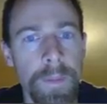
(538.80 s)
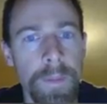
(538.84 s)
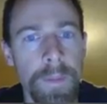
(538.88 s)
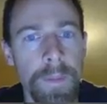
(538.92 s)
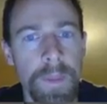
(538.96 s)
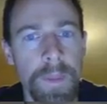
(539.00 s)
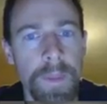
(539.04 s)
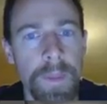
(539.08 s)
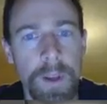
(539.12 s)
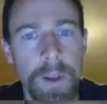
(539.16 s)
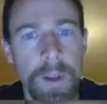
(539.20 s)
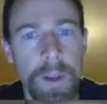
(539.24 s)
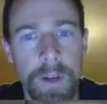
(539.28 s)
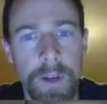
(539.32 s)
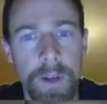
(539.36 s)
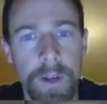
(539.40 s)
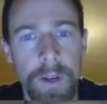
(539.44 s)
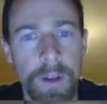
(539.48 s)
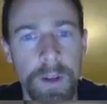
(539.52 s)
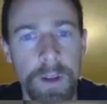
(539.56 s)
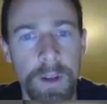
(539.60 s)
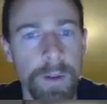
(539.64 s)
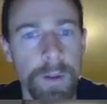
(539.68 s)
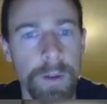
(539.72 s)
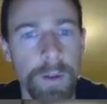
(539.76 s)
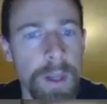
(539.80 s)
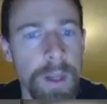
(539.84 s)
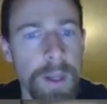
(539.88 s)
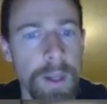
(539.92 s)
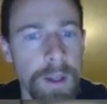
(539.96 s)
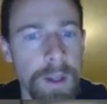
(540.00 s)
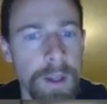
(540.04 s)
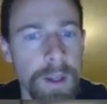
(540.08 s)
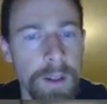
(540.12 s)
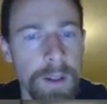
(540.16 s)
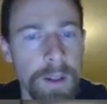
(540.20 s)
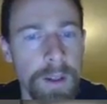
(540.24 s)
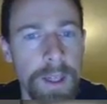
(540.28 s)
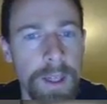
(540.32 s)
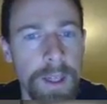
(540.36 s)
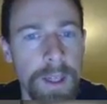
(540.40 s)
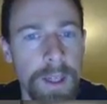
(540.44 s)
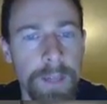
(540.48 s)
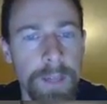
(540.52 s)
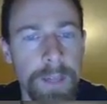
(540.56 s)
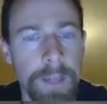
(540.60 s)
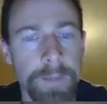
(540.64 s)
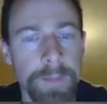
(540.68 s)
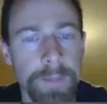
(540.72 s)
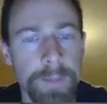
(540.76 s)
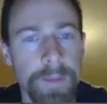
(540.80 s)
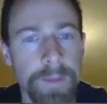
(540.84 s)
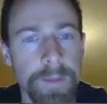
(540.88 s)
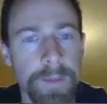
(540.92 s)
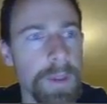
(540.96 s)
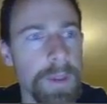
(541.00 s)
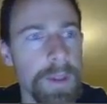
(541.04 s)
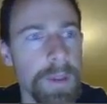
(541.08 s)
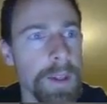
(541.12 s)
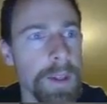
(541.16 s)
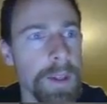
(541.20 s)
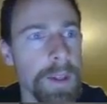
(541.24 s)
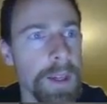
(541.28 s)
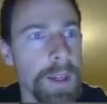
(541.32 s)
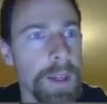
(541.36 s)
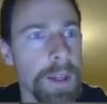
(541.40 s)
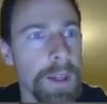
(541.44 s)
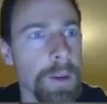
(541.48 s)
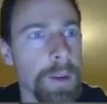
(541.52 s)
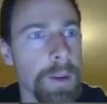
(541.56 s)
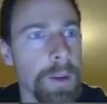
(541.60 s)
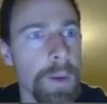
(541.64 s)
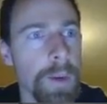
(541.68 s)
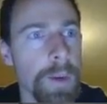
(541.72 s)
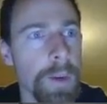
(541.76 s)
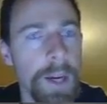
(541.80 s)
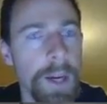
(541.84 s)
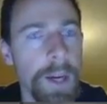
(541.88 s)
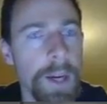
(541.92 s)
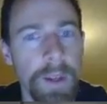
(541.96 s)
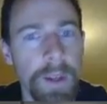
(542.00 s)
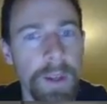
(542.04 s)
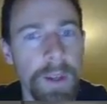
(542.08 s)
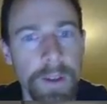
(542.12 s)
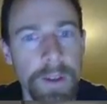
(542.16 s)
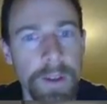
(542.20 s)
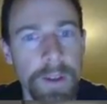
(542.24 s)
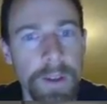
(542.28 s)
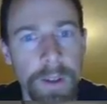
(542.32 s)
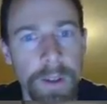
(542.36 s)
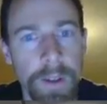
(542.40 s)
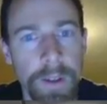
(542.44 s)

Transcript: Alright, cool. Now why I'm going to do this